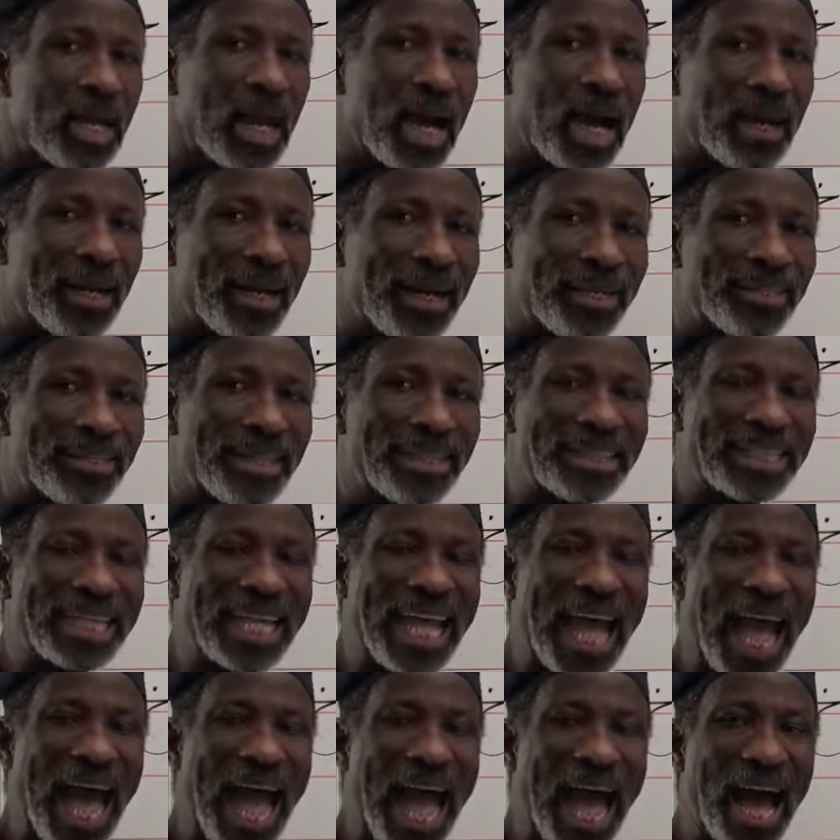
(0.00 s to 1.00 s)
and that is
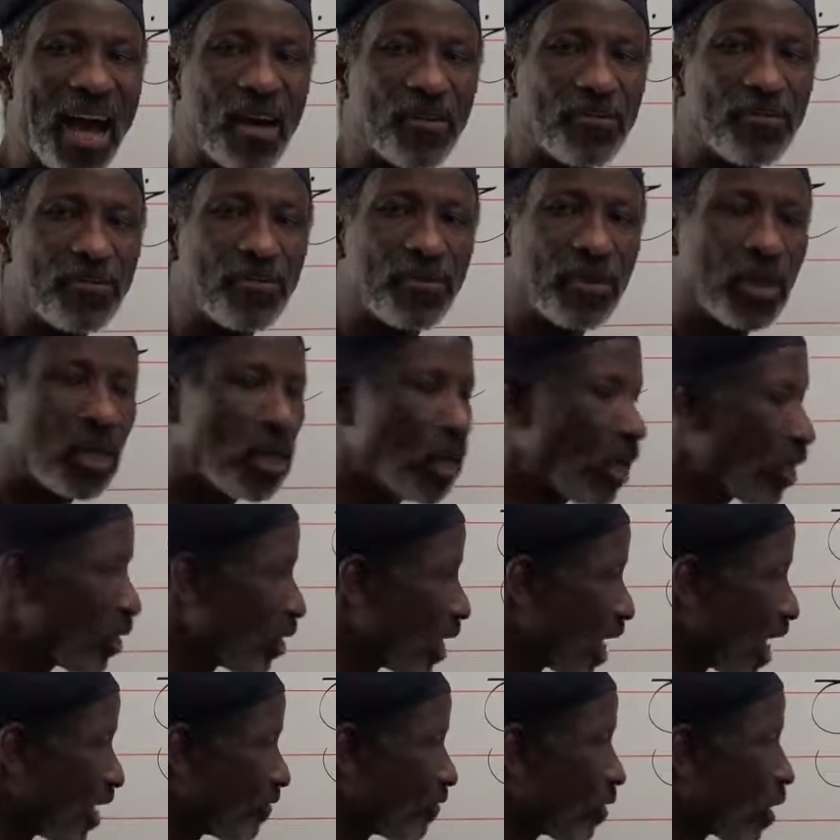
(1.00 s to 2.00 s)
calf.
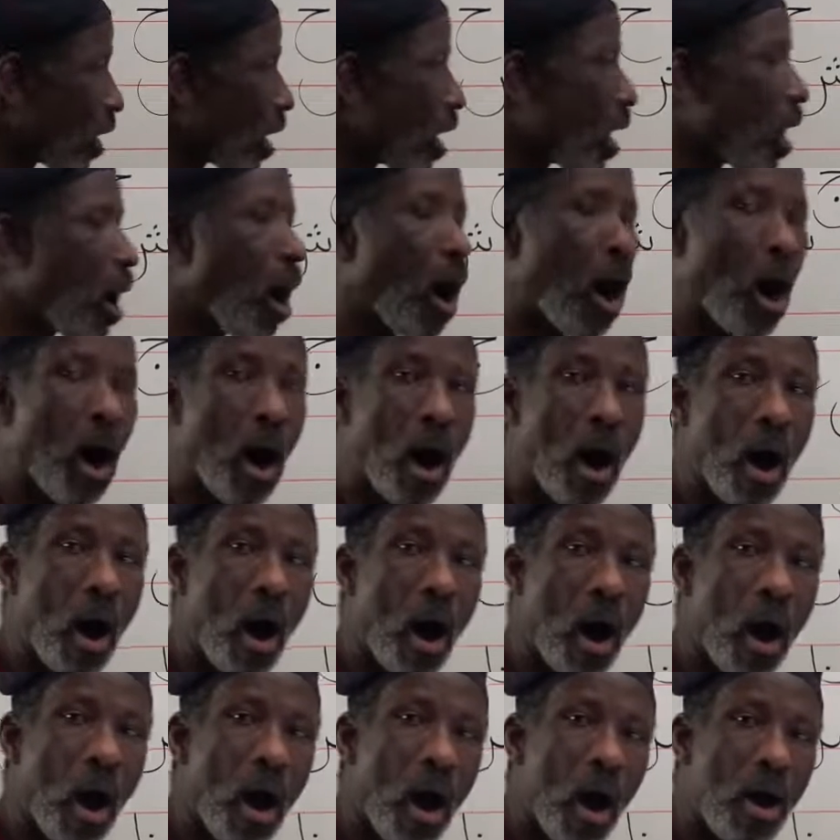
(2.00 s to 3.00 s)
You have
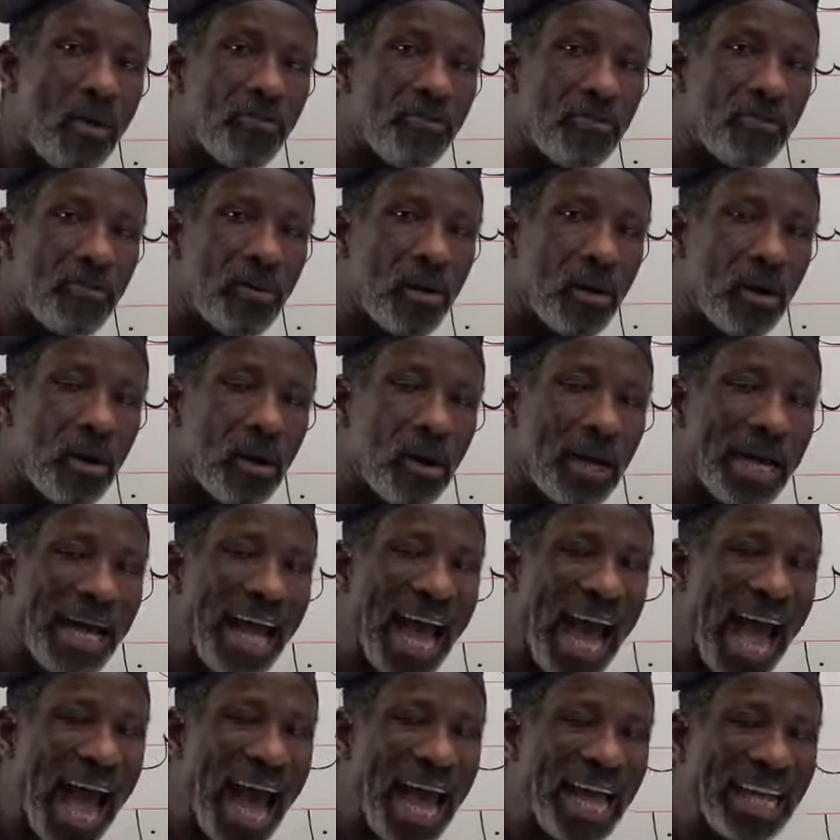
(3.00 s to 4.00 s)
qaf
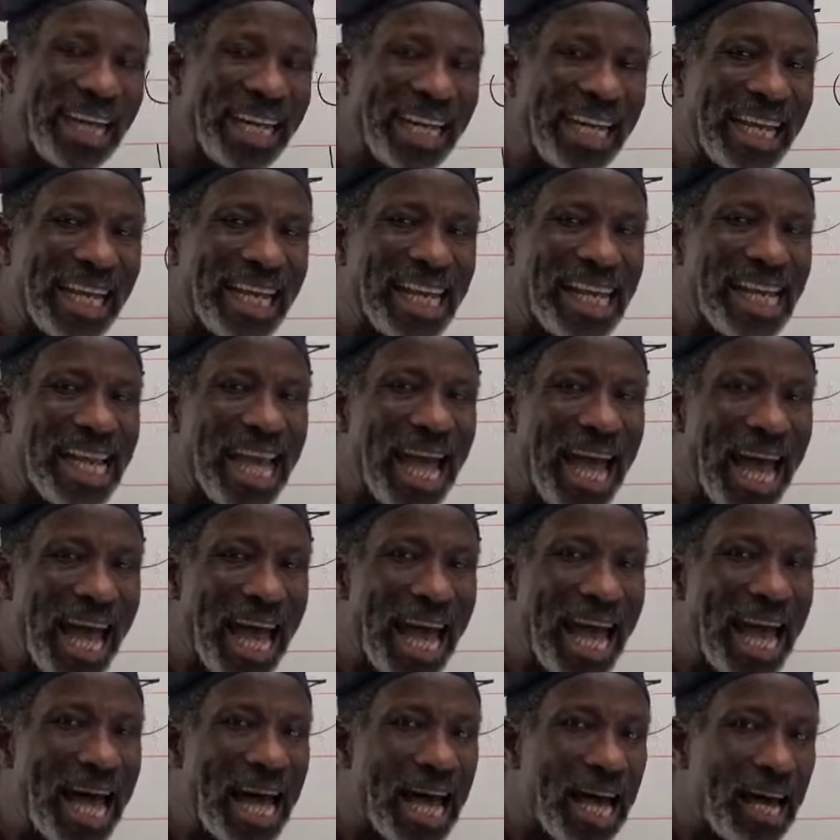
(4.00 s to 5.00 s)
and
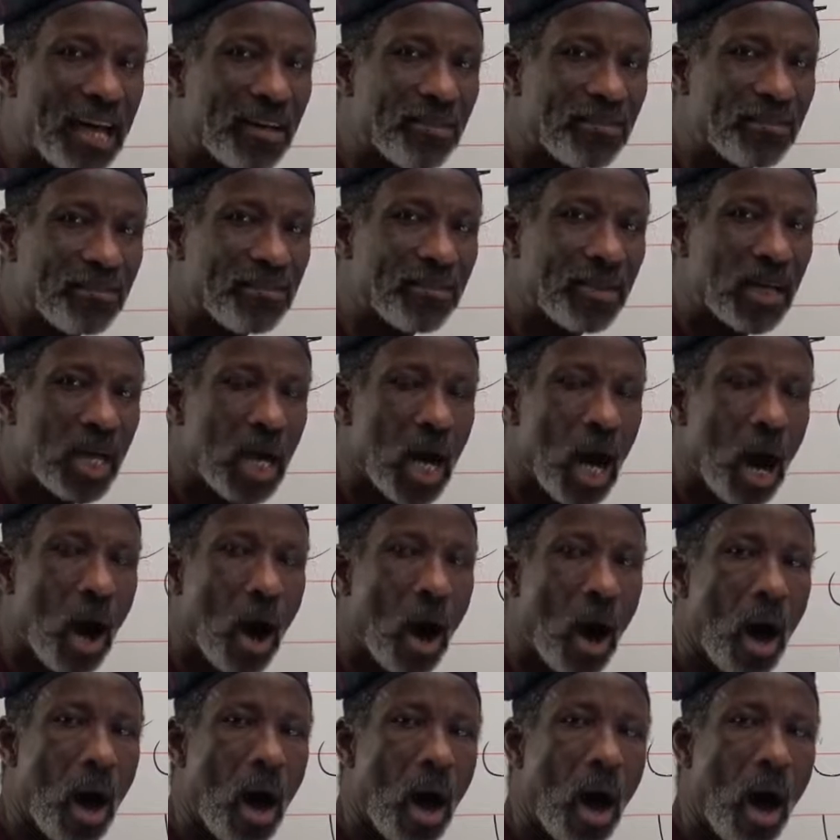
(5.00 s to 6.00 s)
calf.
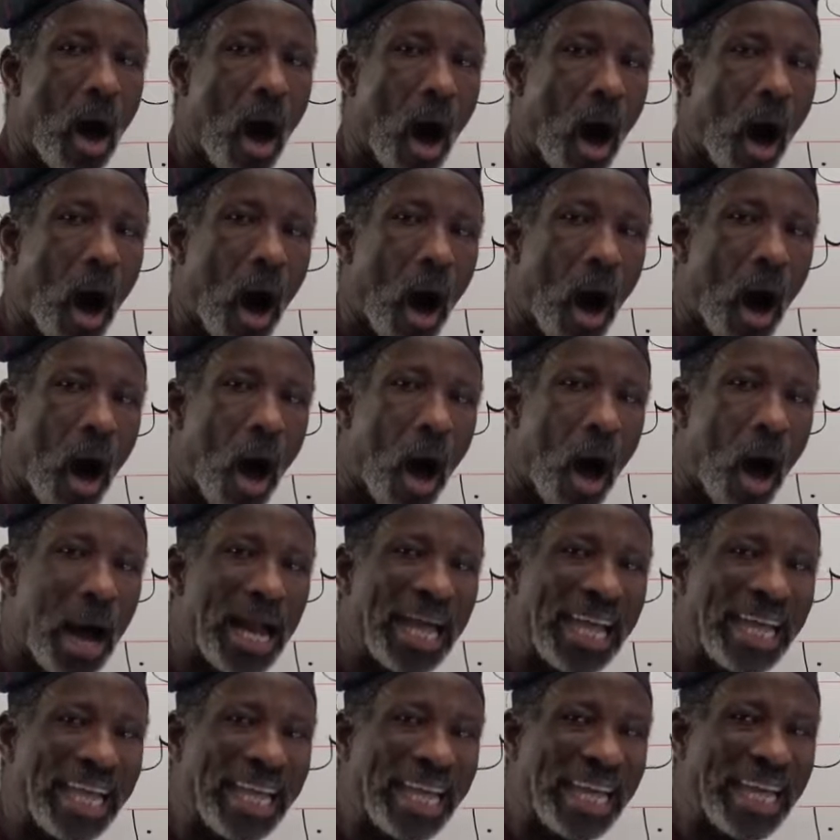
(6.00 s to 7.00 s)
Qa,
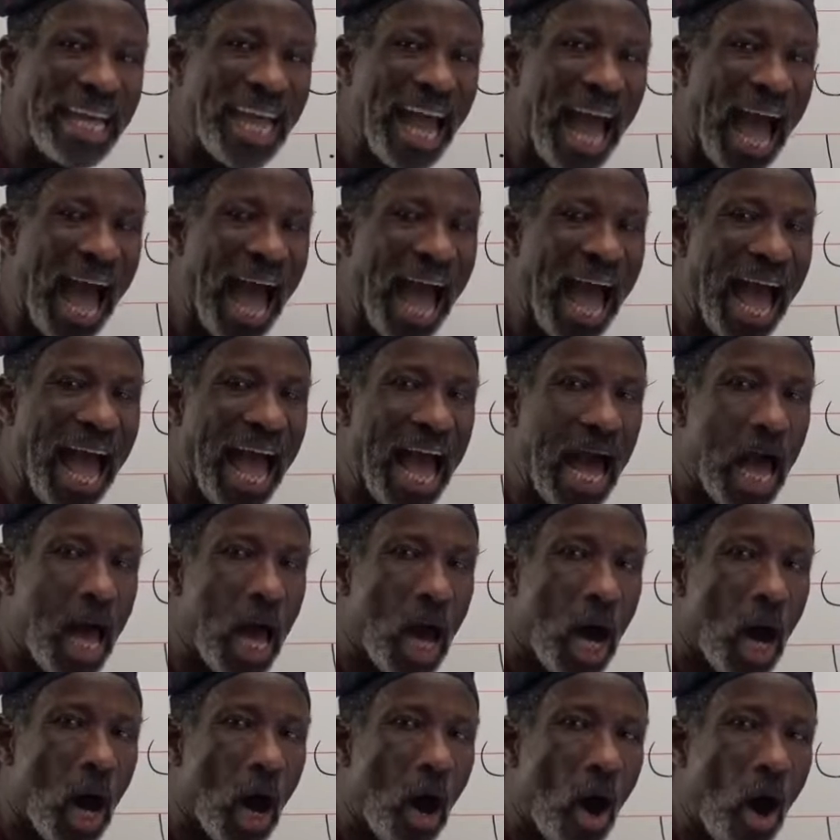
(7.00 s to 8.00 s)
ka,
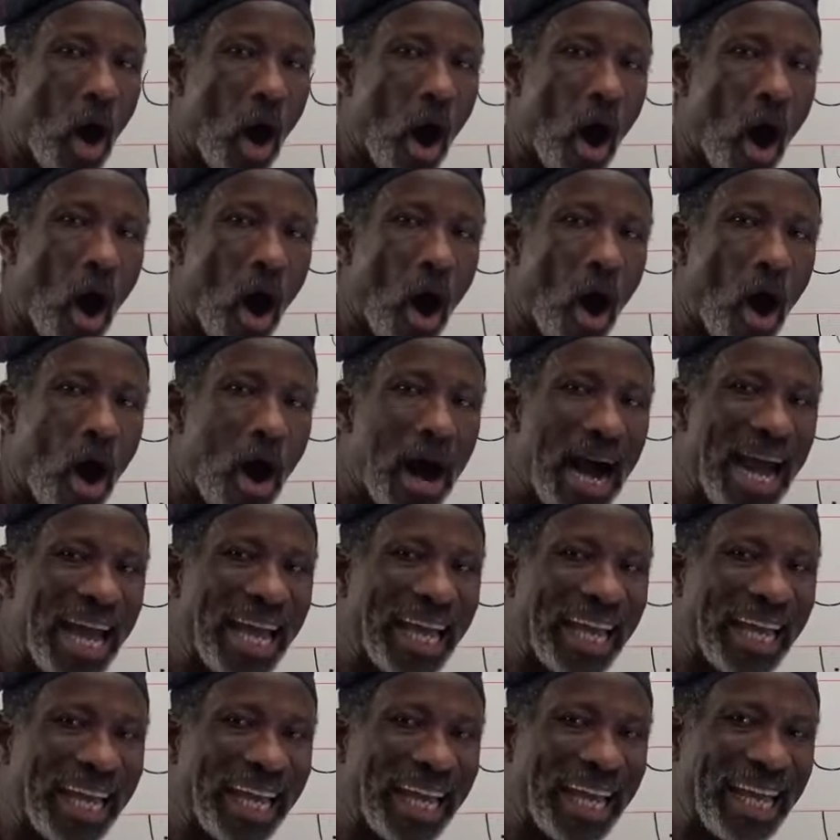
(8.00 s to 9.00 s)
qa,
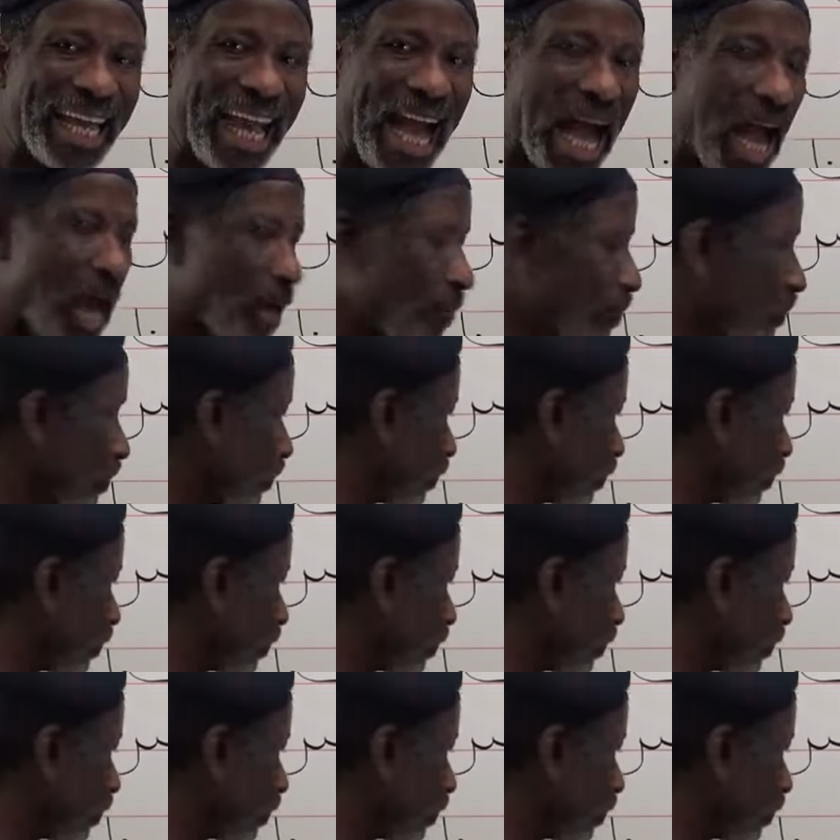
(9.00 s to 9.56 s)
ka.